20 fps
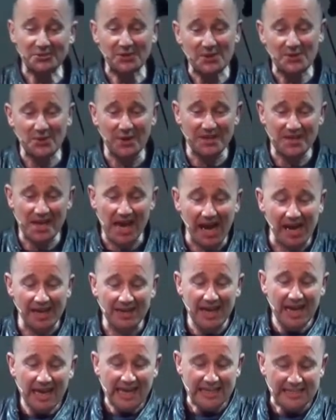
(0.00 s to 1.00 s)
twenty-one nine,
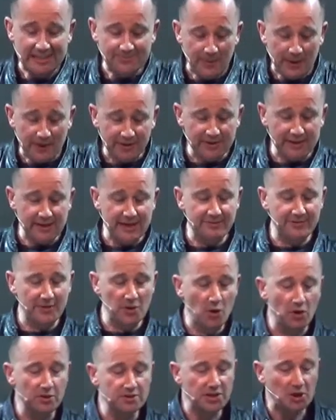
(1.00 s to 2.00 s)
it's better to live
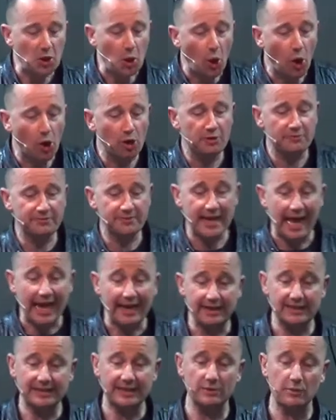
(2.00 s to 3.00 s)
alone in the corner of an
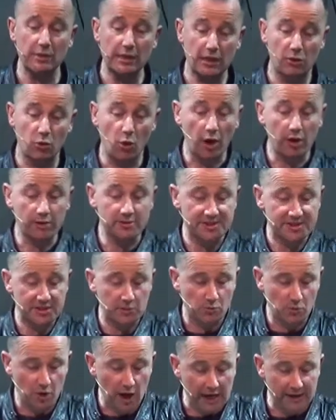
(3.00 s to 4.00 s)
attic than with a
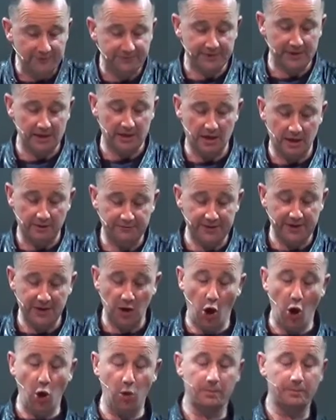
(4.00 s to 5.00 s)
quarrelsome wife in a lovely
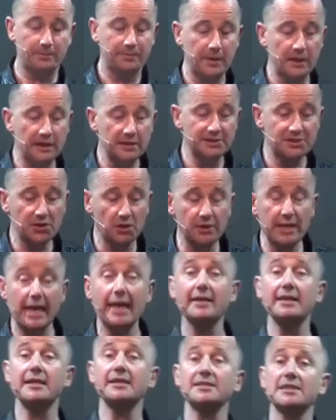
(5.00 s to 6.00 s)
home. So
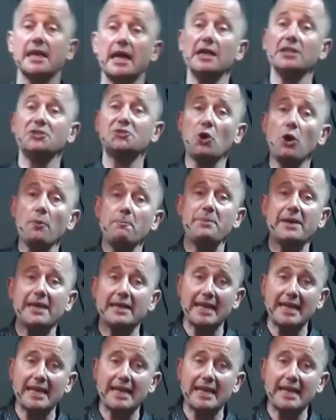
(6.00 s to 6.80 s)
ladies, don't be a